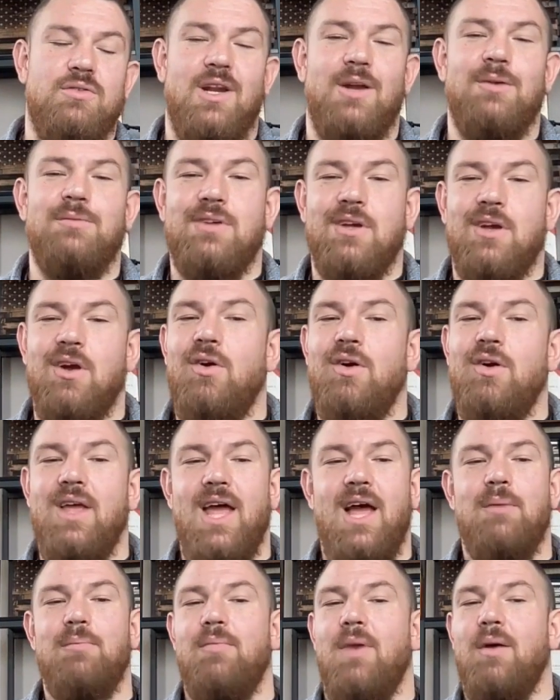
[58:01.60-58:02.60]
and I was like, "Oh
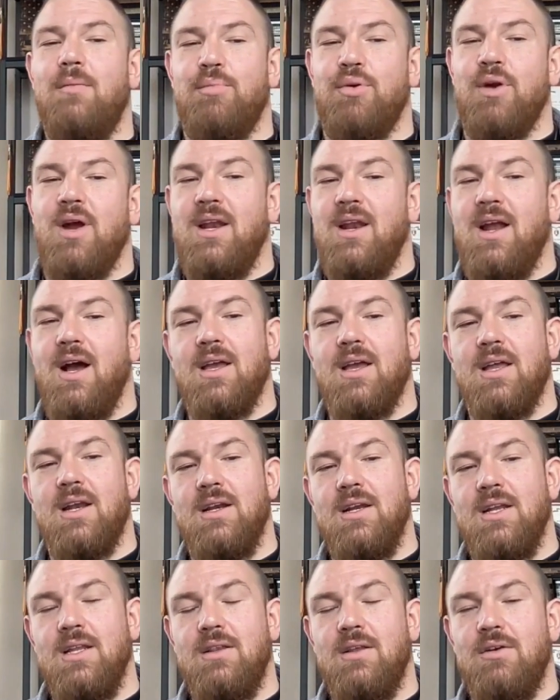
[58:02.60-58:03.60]
yeah, I'm probably not gonna
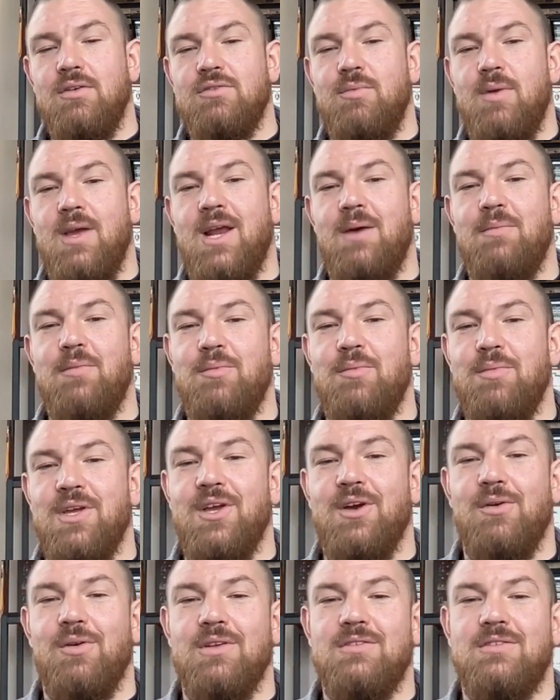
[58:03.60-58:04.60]
need those, man. I'm gonna be
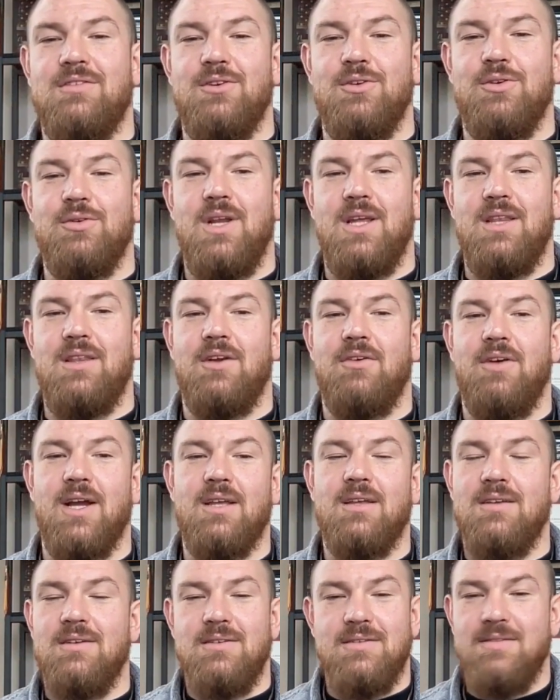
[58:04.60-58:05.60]
going soon." And they're like,
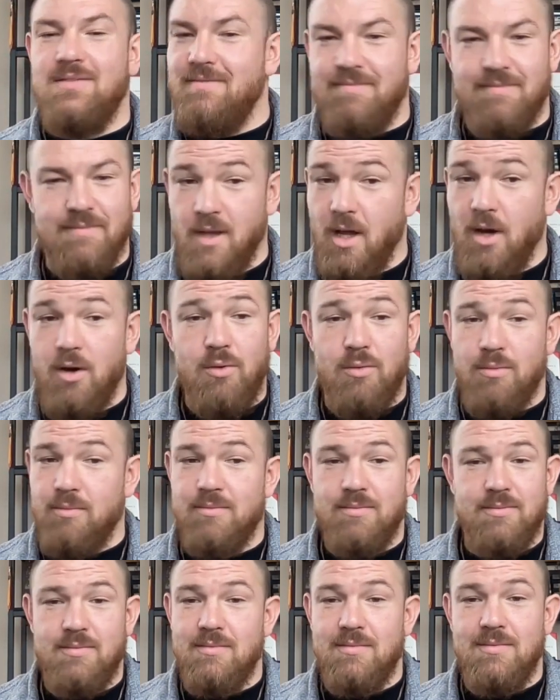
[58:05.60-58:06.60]
"No,
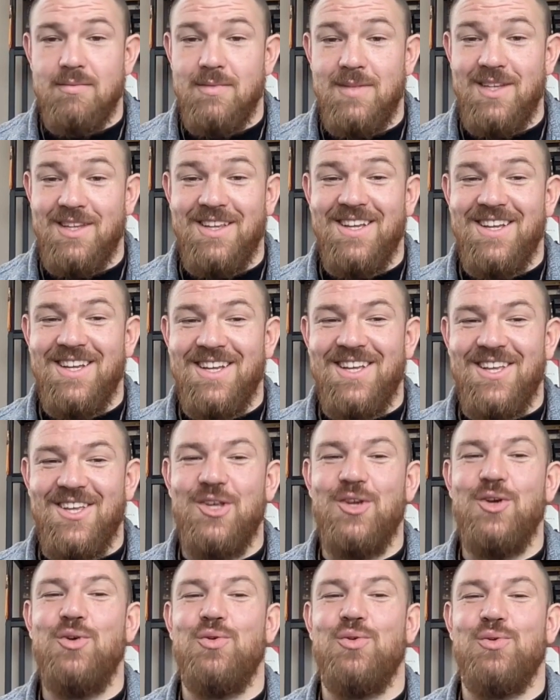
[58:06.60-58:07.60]

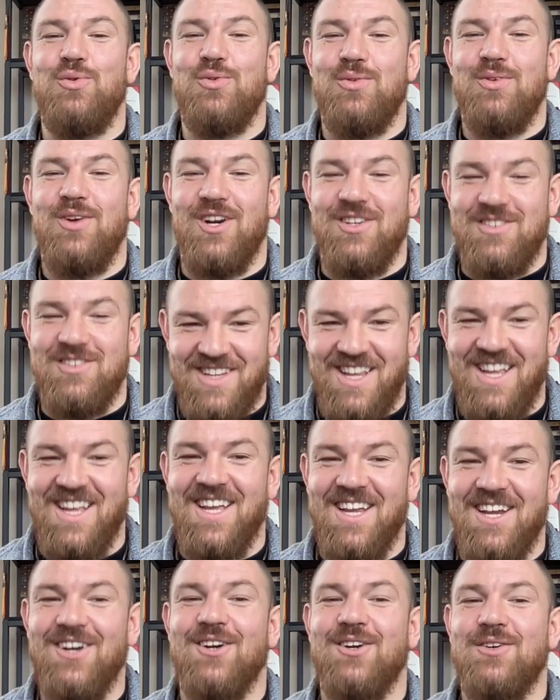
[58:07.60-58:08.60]
you are staying
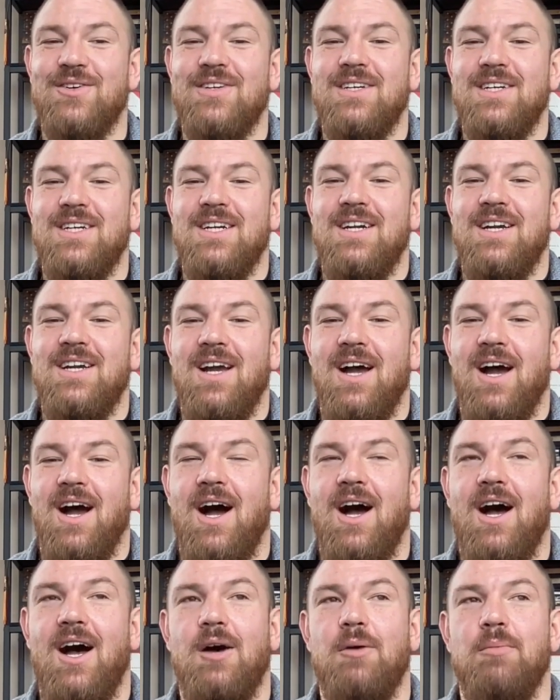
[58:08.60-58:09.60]
here."
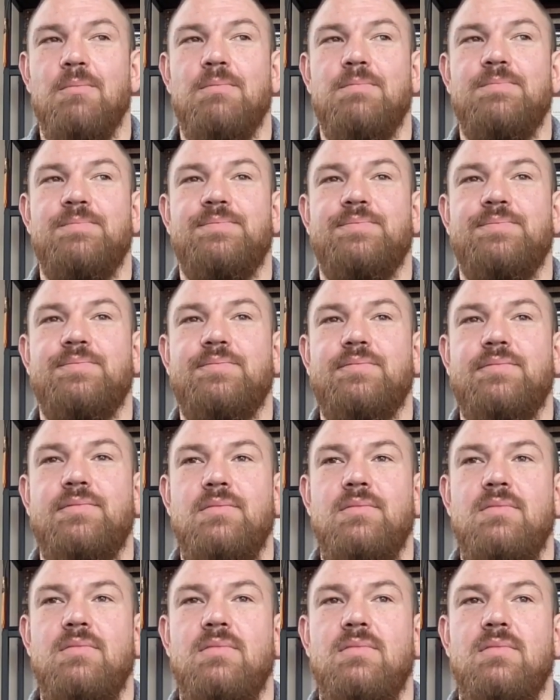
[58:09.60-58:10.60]
Um,
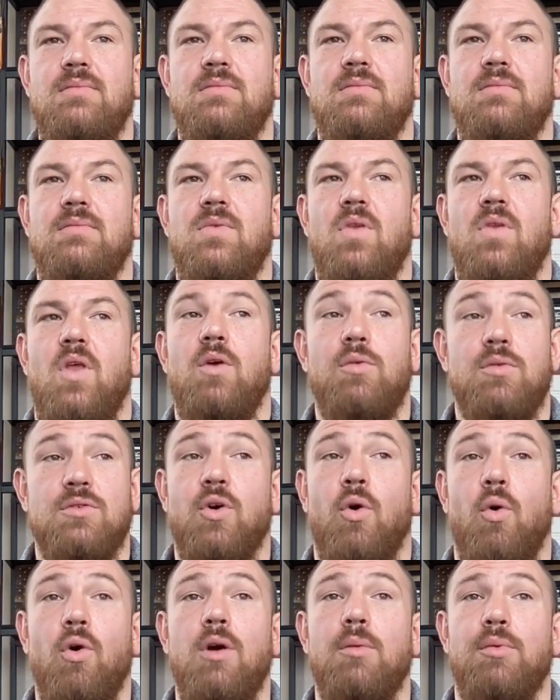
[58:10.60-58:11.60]
it was
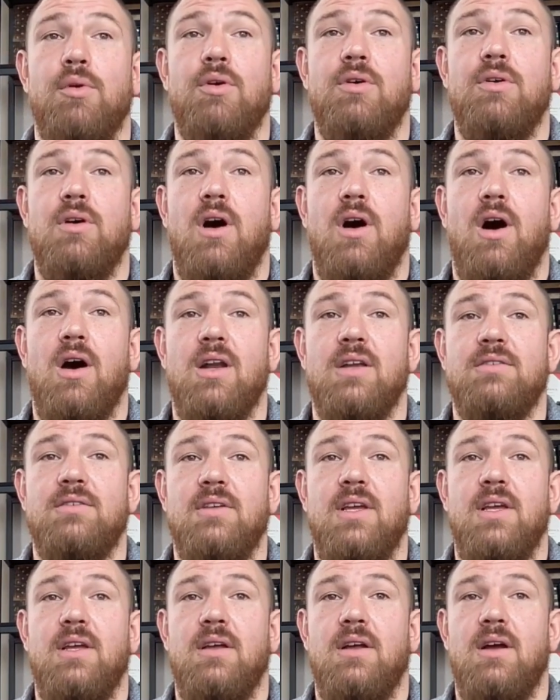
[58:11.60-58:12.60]
horrible,
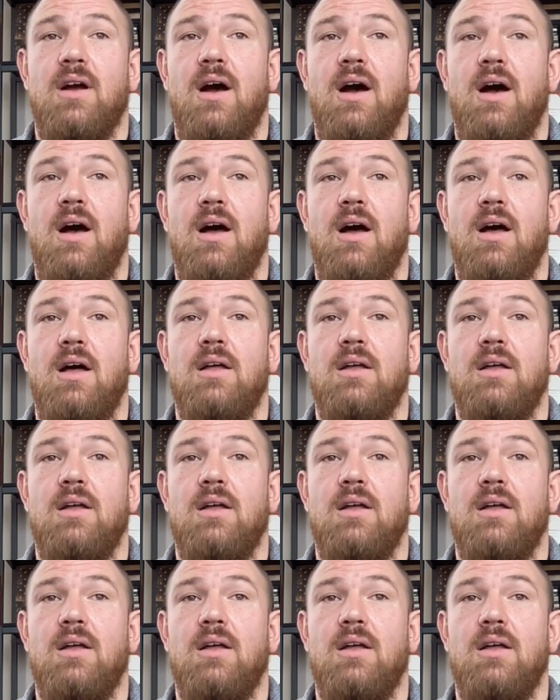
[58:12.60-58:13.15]
honestly. Uh,